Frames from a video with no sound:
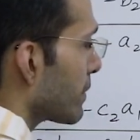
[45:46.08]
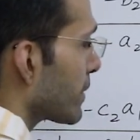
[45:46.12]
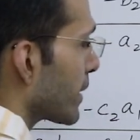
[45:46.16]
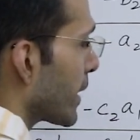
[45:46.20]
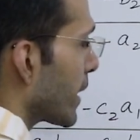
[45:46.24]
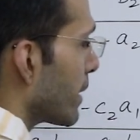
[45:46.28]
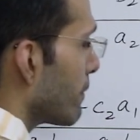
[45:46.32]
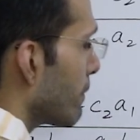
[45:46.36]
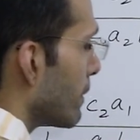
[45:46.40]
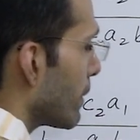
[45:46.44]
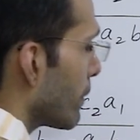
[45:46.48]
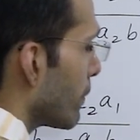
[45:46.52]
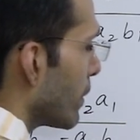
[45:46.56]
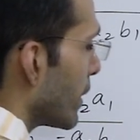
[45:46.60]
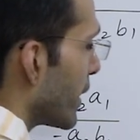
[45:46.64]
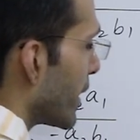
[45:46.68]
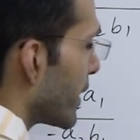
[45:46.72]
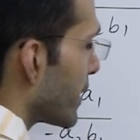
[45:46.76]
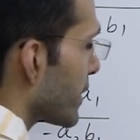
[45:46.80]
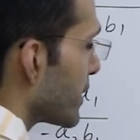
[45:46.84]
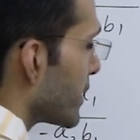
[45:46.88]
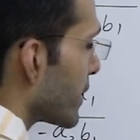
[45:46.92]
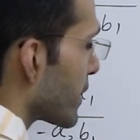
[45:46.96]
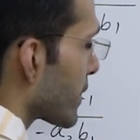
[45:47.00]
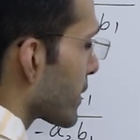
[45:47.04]
sign we will
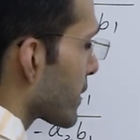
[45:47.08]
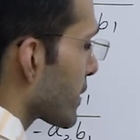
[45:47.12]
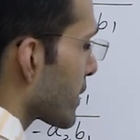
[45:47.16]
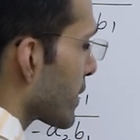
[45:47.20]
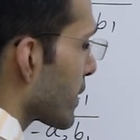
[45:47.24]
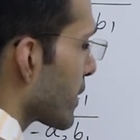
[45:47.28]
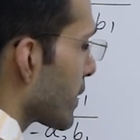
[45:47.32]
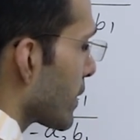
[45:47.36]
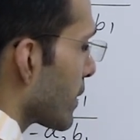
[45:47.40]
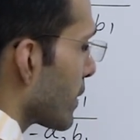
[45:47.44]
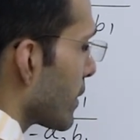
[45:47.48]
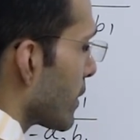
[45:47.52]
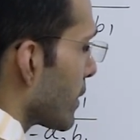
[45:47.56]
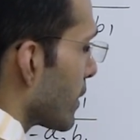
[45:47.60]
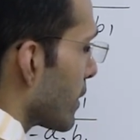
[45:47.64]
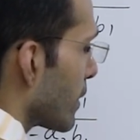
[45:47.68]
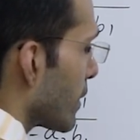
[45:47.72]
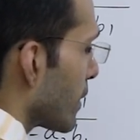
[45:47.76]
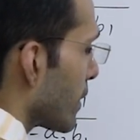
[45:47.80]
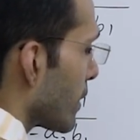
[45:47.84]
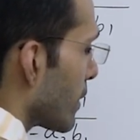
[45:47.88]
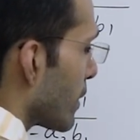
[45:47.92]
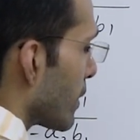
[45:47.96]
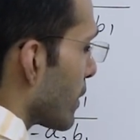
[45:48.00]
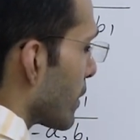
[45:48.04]
adjust.
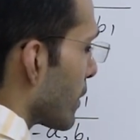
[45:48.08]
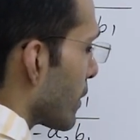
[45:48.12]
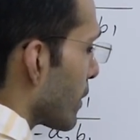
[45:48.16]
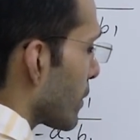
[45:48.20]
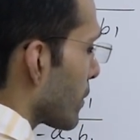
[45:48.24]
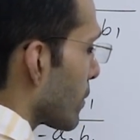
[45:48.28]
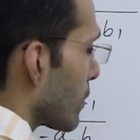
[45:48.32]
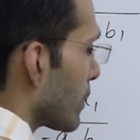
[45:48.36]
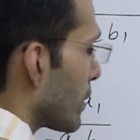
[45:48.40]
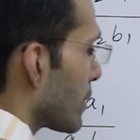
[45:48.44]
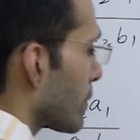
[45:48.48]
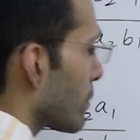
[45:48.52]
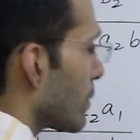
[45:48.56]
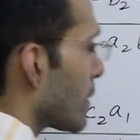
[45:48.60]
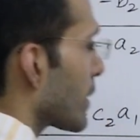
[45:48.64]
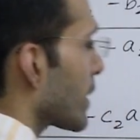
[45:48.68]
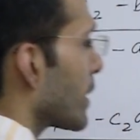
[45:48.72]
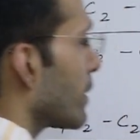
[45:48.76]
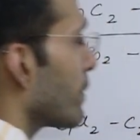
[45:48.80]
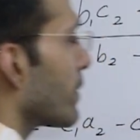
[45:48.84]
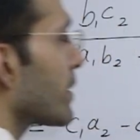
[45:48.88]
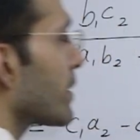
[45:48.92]
So this will give